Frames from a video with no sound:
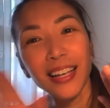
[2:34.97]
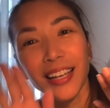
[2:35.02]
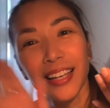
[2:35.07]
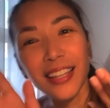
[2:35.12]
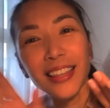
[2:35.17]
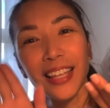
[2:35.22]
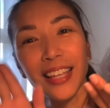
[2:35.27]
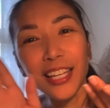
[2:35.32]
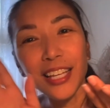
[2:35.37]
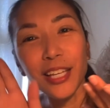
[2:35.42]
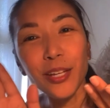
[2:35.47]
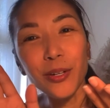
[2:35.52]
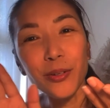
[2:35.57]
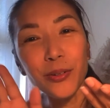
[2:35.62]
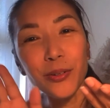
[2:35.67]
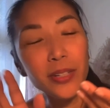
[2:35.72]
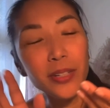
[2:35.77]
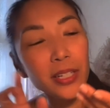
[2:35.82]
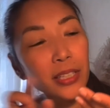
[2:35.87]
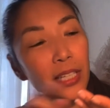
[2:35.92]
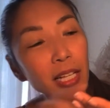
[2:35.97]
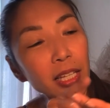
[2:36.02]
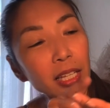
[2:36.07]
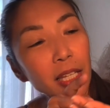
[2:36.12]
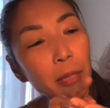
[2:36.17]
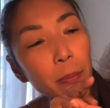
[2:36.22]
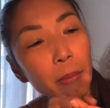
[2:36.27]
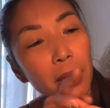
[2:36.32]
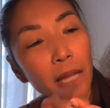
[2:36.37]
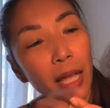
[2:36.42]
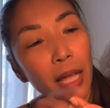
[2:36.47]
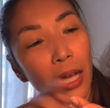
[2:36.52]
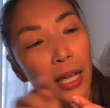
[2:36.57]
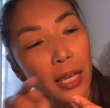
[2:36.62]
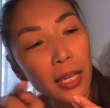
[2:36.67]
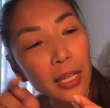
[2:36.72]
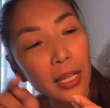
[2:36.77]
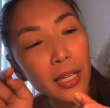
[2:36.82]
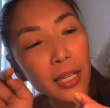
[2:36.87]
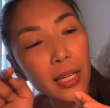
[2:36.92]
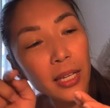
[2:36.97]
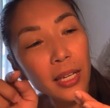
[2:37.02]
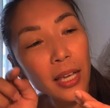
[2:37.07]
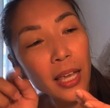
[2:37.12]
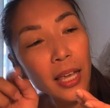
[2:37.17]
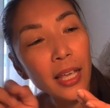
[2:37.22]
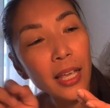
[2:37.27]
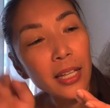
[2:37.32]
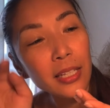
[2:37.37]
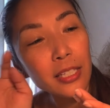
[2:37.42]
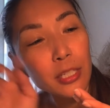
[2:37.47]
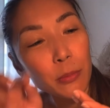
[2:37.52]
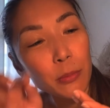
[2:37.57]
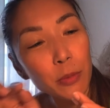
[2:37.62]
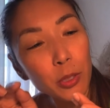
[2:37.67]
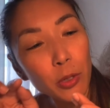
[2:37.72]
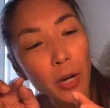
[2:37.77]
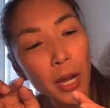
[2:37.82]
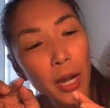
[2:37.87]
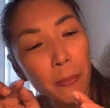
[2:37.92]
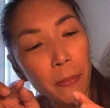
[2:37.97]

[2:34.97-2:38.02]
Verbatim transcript: thank you tell them like and subscribe